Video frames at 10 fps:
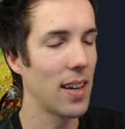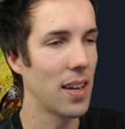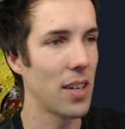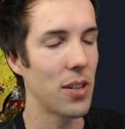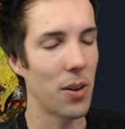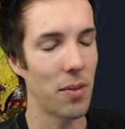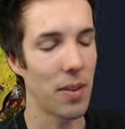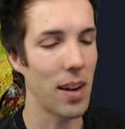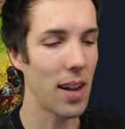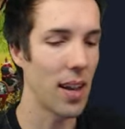So if
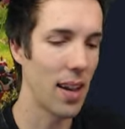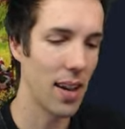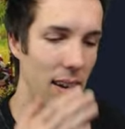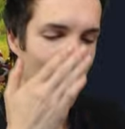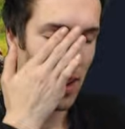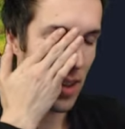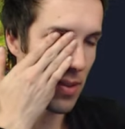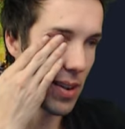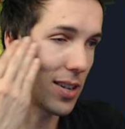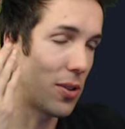I
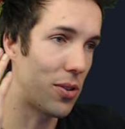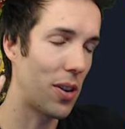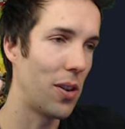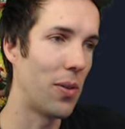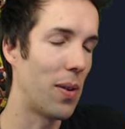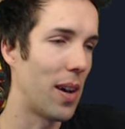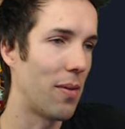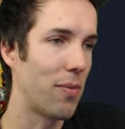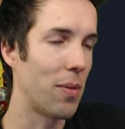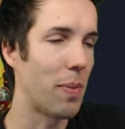if I choose a new one
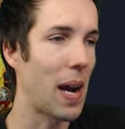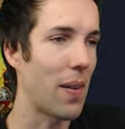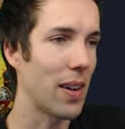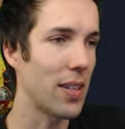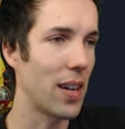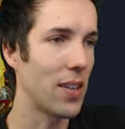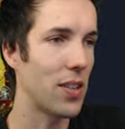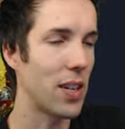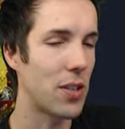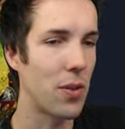for barracks and it
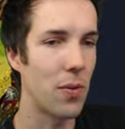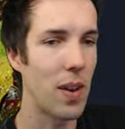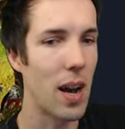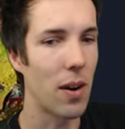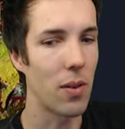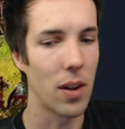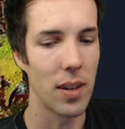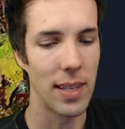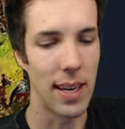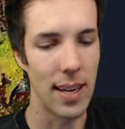says you've now
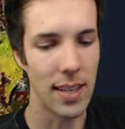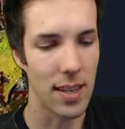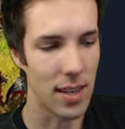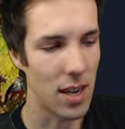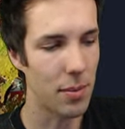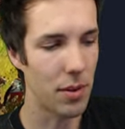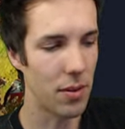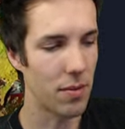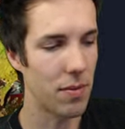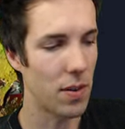deleted
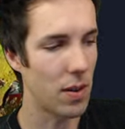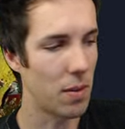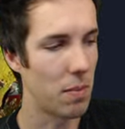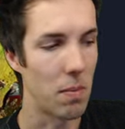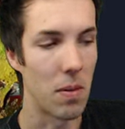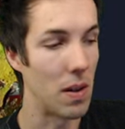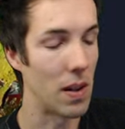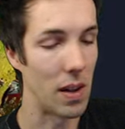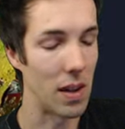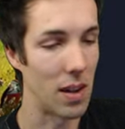W from
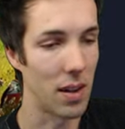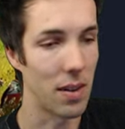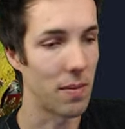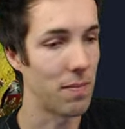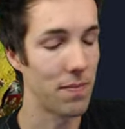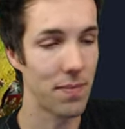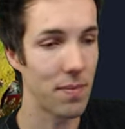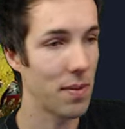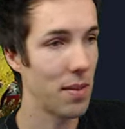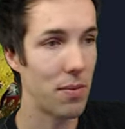uh,
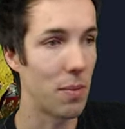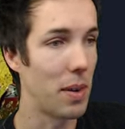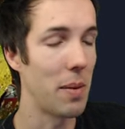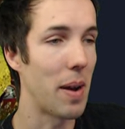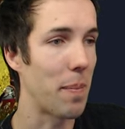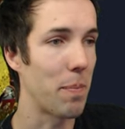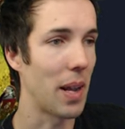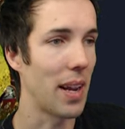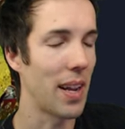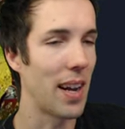from minimap
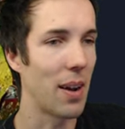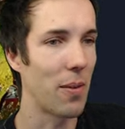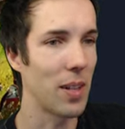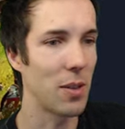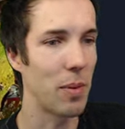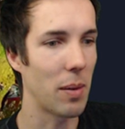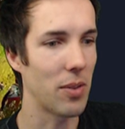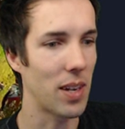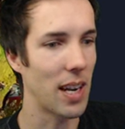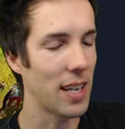ping, I want to be able
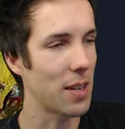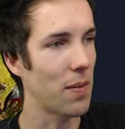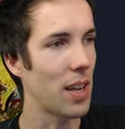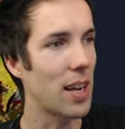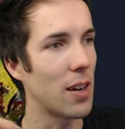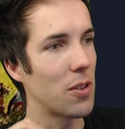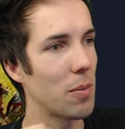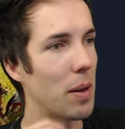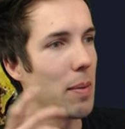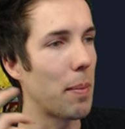to click something and go to
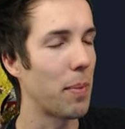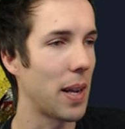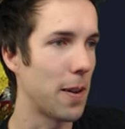minimap ping.